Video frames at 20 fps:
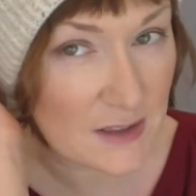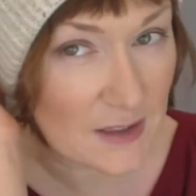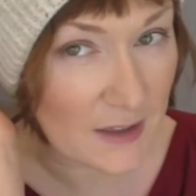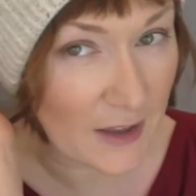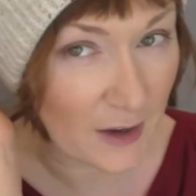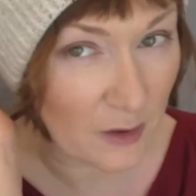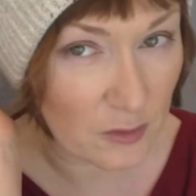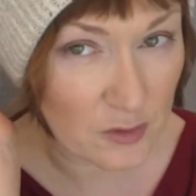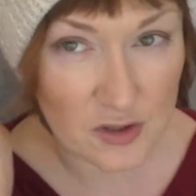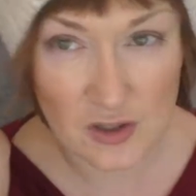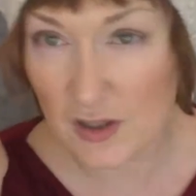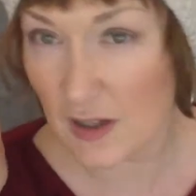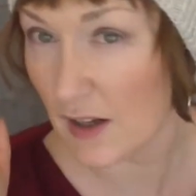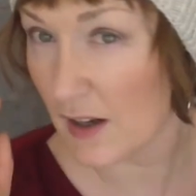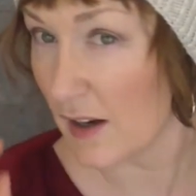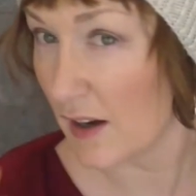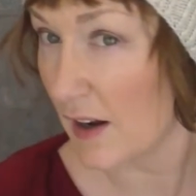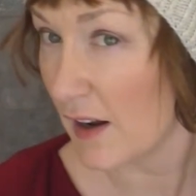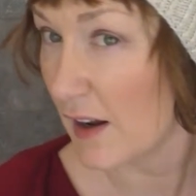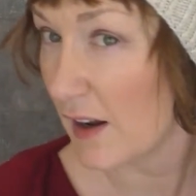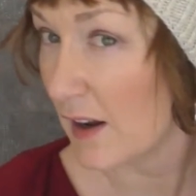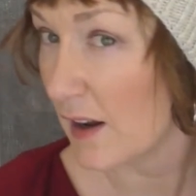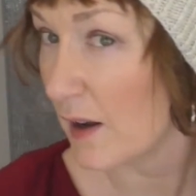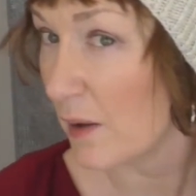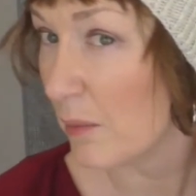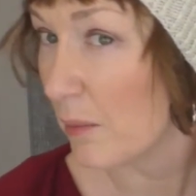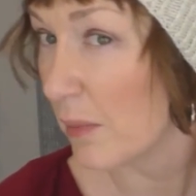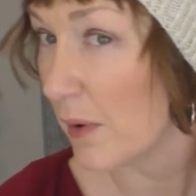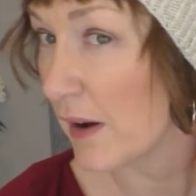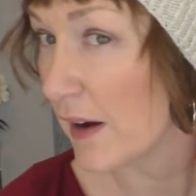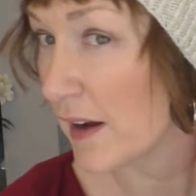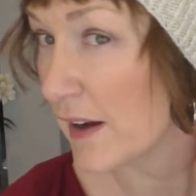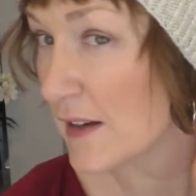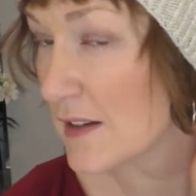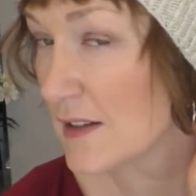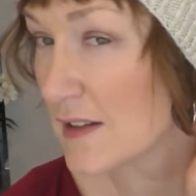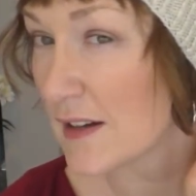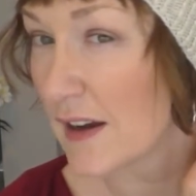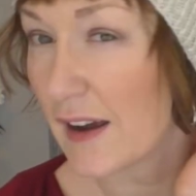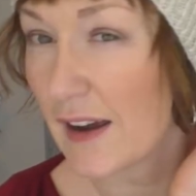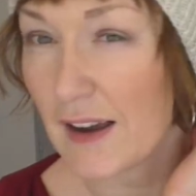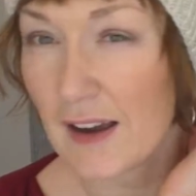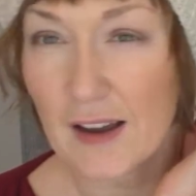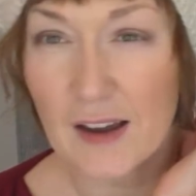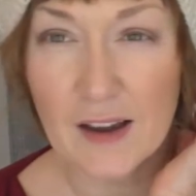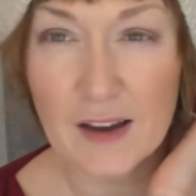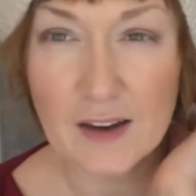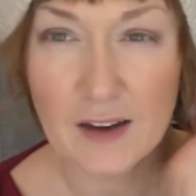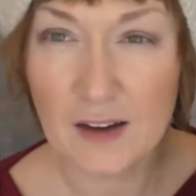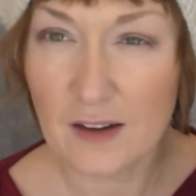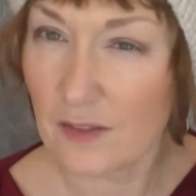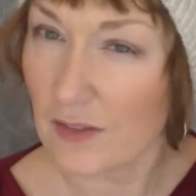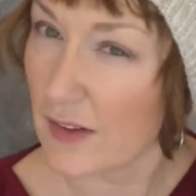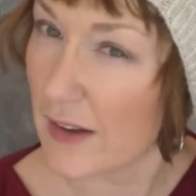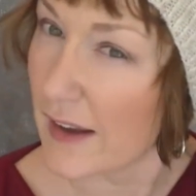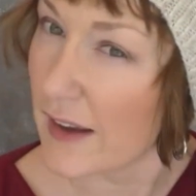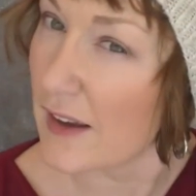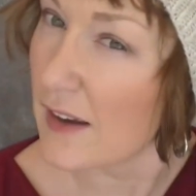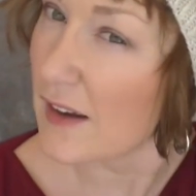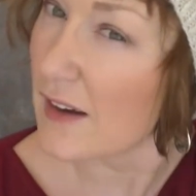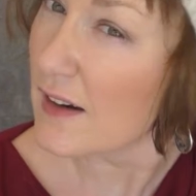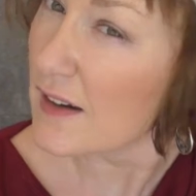slouchy, but I kind of like